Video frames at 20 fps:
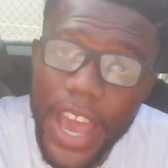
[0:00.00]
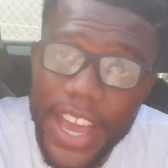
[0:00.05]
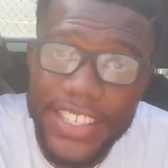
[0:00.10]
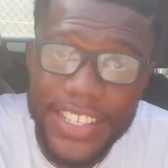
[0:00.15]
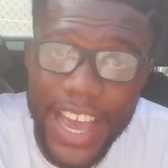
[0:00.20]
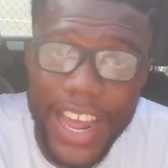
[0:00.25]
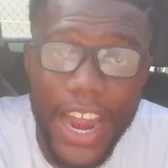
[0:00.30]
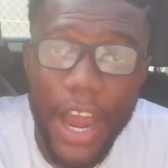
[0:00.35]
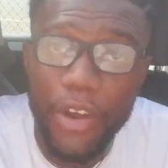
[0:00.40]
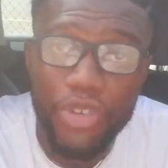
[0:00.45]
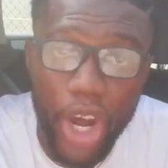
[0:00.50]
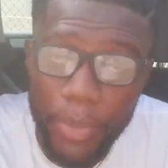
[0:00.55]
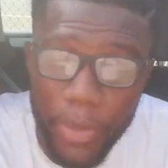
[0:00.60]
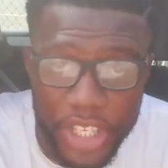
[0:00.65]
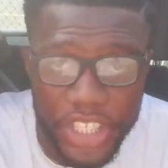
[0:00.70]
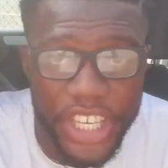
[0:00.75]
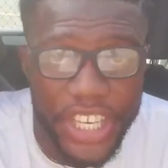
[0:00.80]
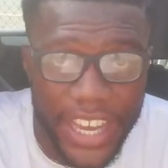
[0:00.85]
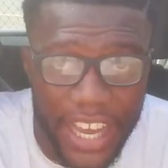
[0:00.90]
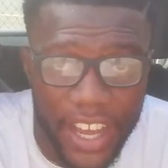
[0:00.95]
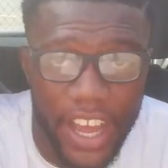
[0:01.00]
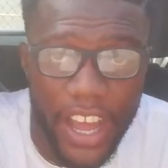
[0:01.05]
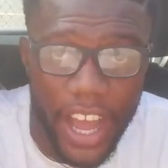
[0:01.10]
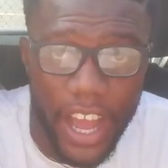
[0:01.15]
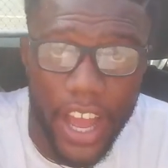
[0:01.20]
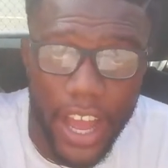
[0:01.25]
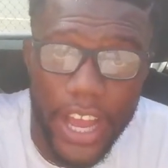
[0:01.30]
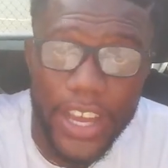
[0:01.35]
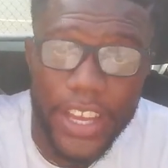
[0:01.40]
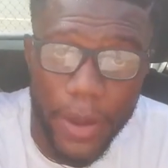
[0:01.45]
a salary or much
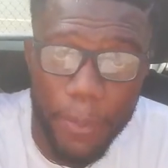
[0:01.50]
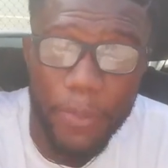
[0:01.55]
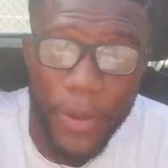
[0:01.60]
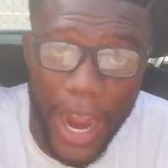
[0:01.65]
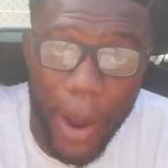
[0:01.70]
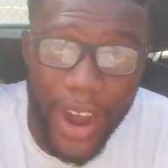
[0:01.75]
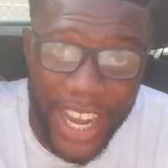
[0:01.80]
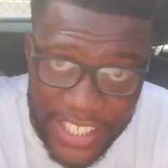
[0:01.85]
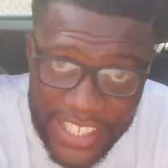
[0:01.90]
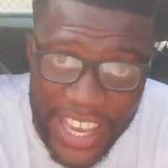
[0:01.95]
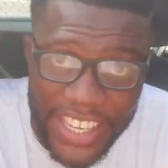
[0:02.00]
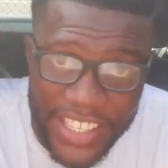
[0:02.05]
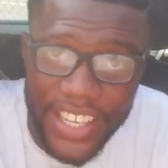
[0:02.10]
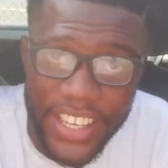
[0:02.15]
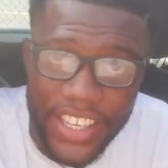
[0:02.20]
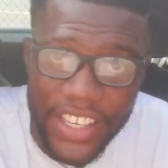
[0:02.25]
priority.